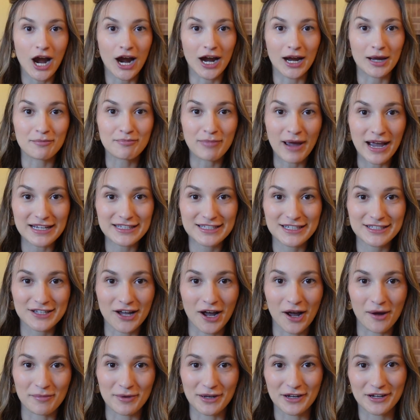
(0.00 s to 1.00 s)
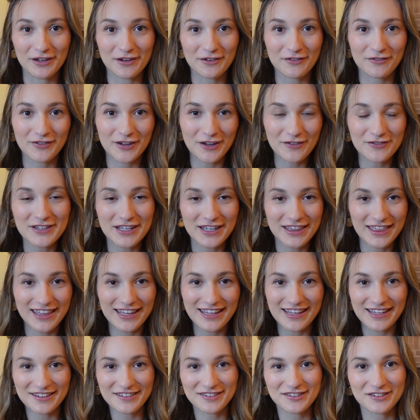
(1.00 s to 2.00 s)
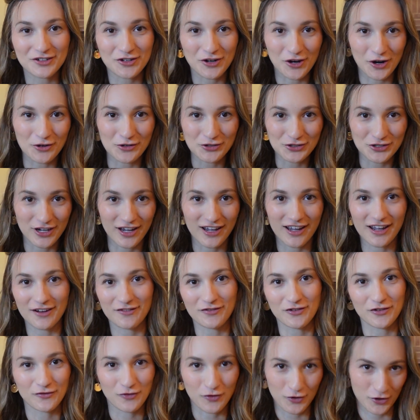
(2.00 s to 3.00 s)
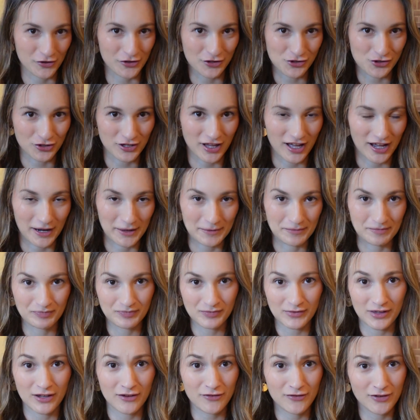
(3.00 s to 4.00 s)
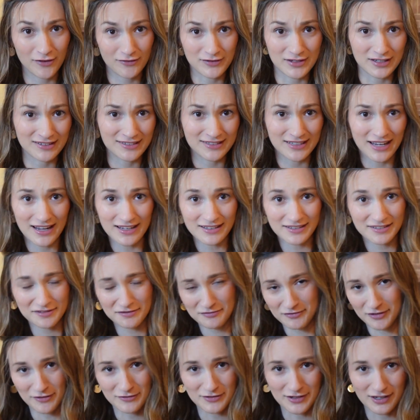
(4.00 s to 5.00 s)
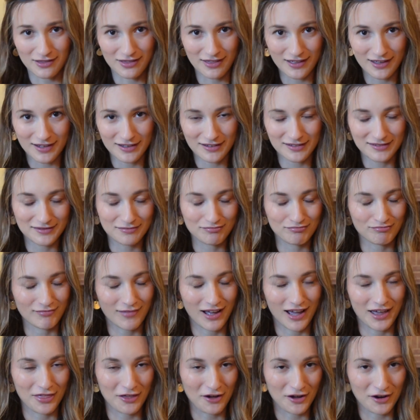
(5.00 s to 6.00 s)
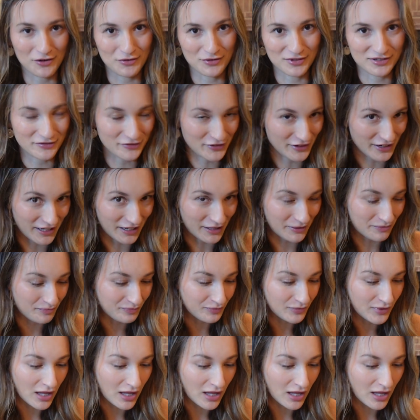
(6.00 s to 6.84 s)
All right, back to topic. 50 things to crochet for 4th of July. 50 states, 50 things. I thought it was fitting.